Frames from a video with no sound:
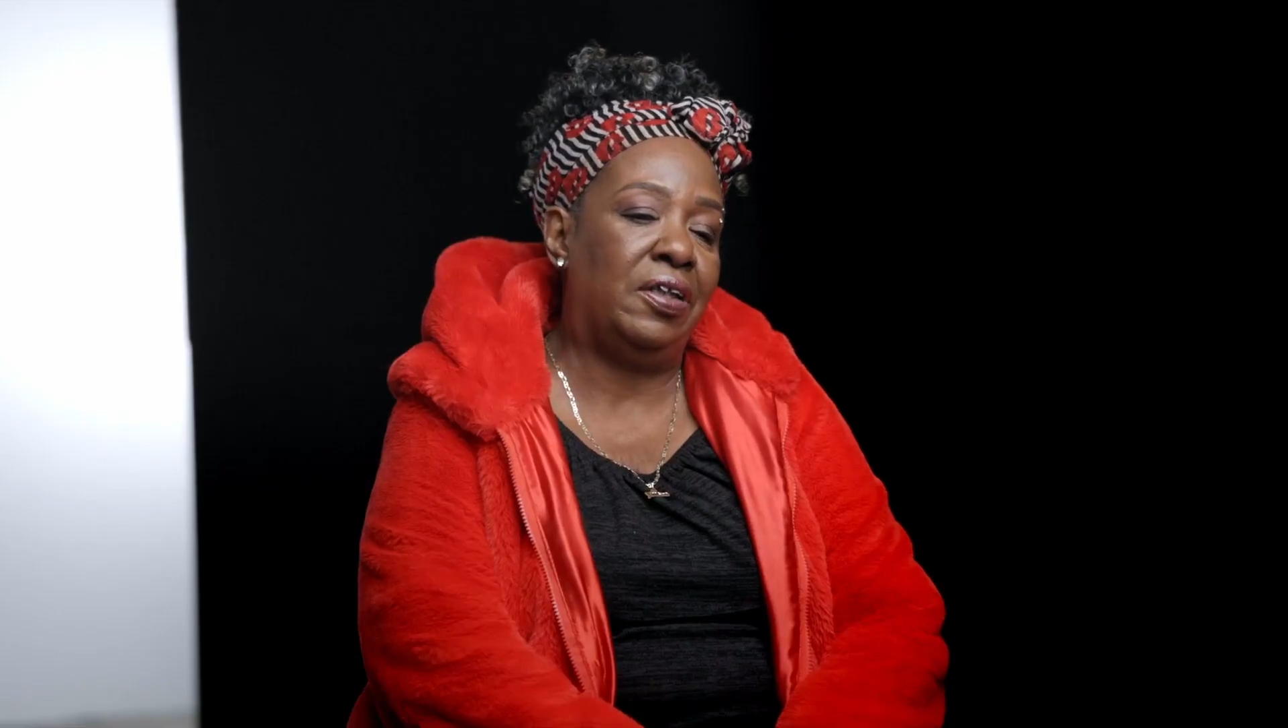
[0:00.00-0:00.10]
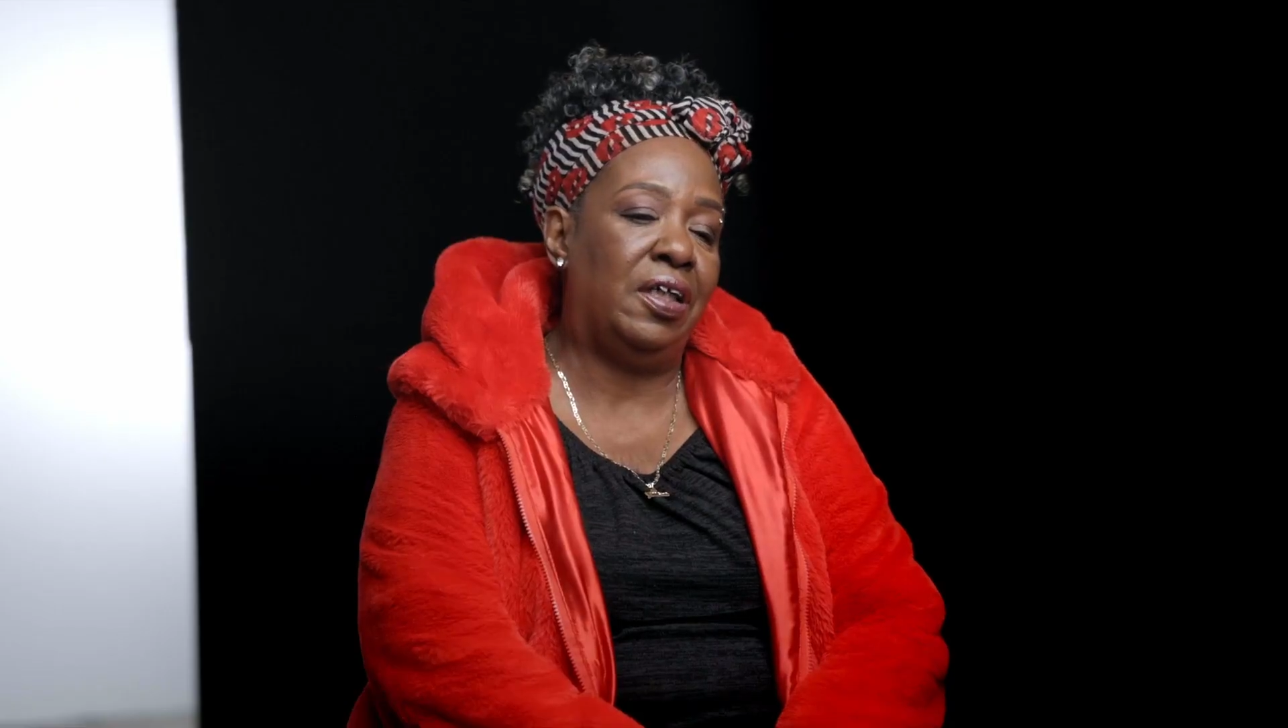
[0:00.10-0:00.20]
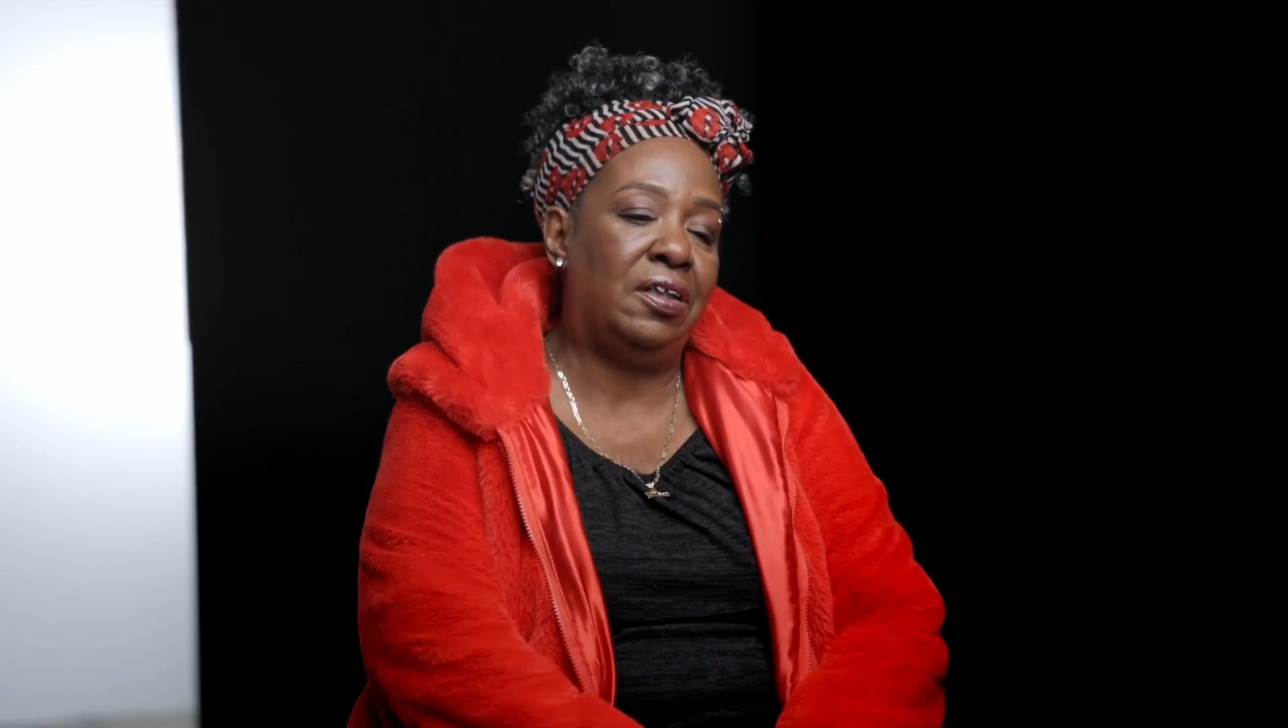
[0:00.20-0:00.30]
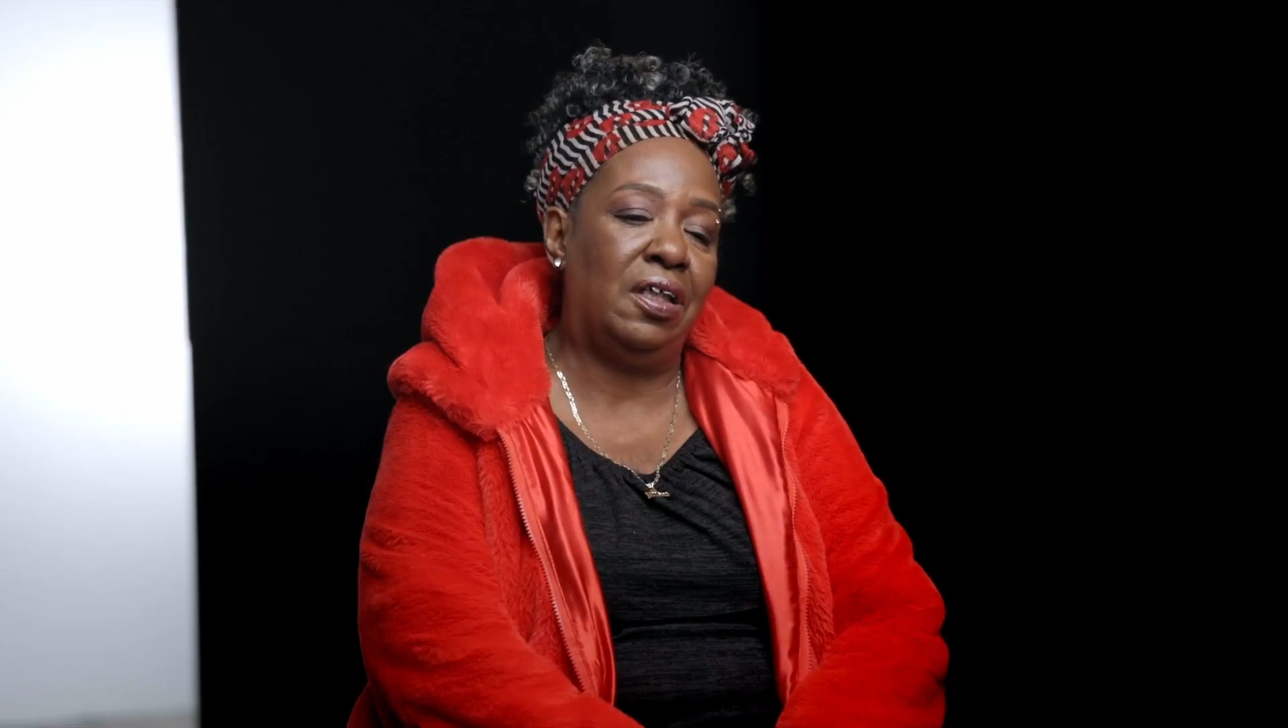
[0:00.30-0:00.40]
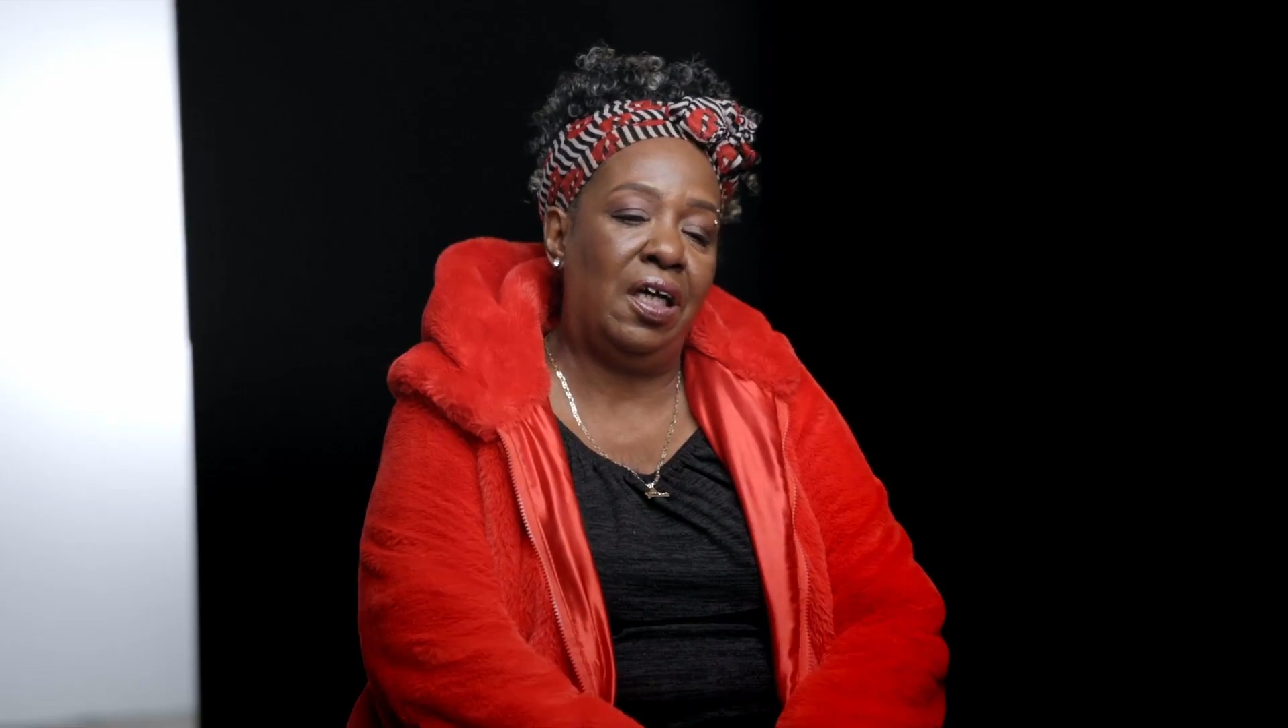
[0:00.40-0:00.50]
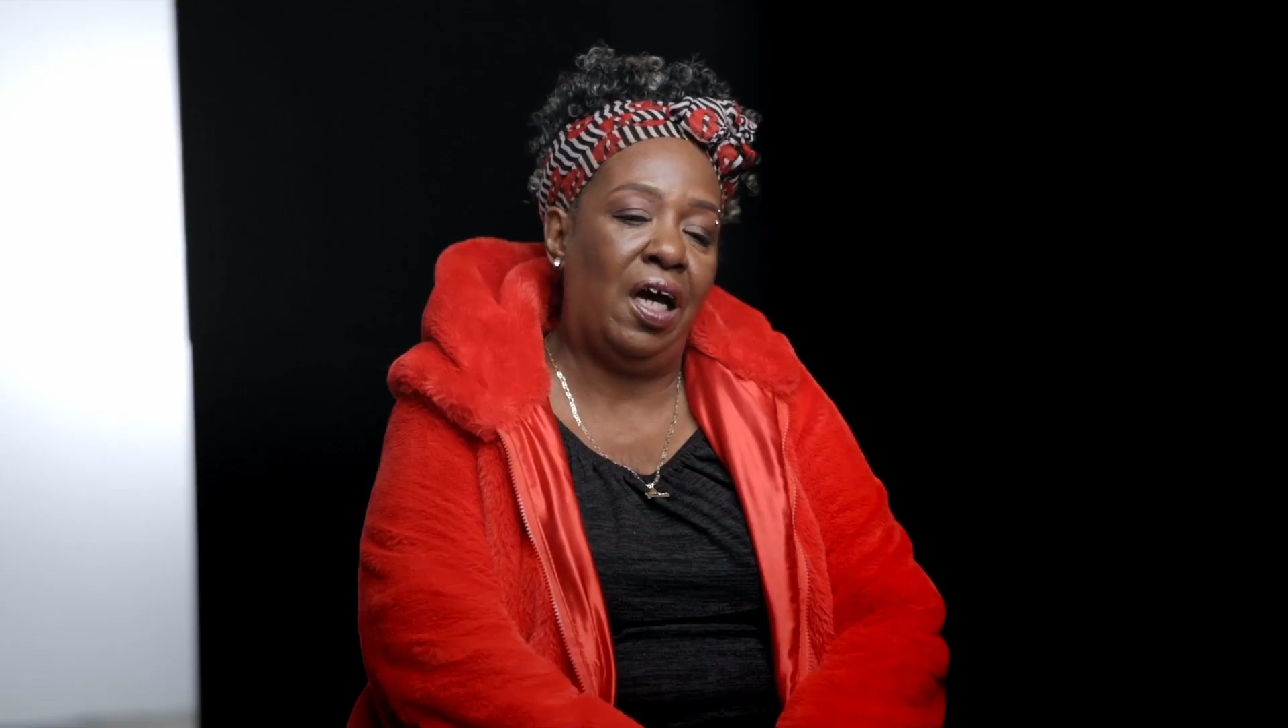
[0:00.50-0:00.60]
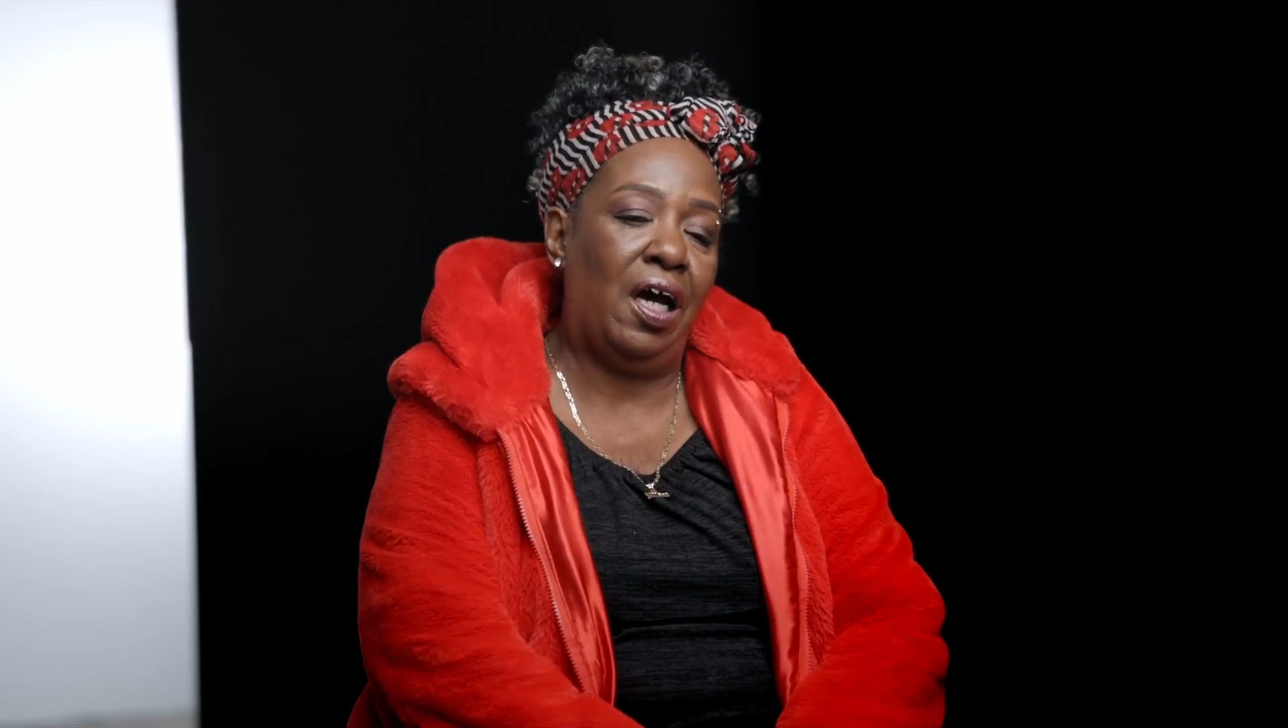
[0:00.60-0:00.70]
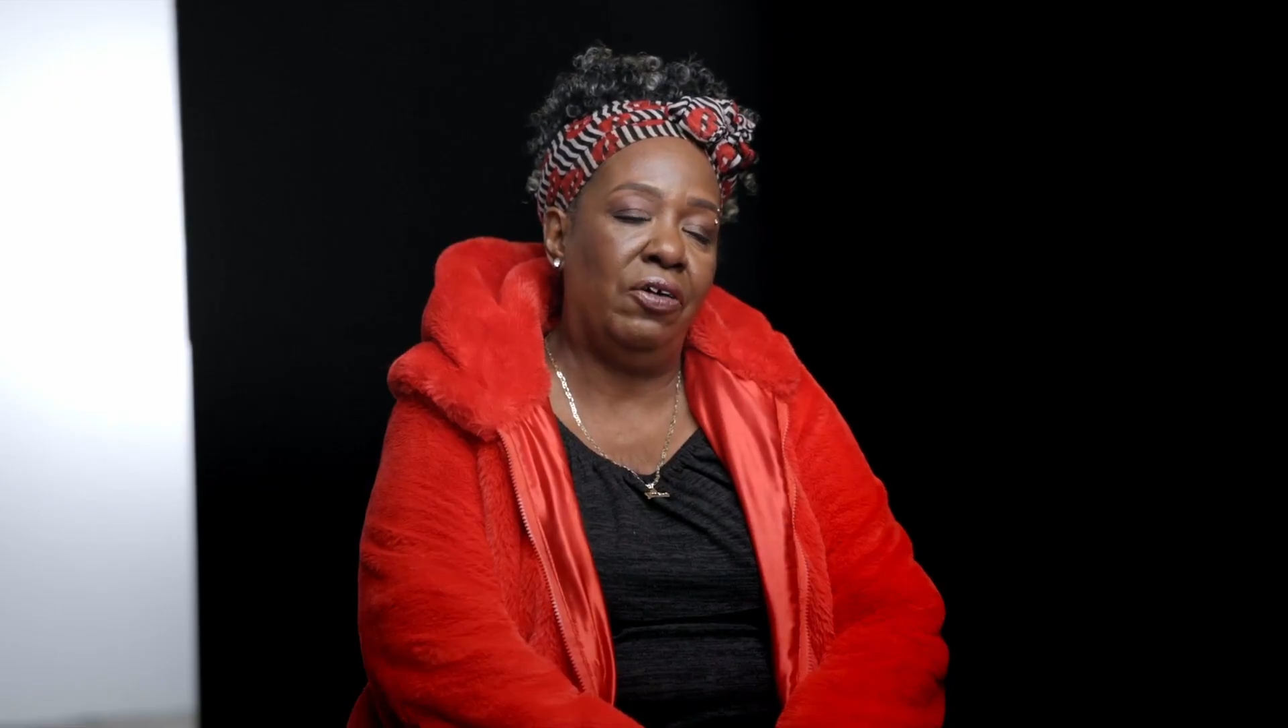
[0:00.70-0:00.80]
addicted that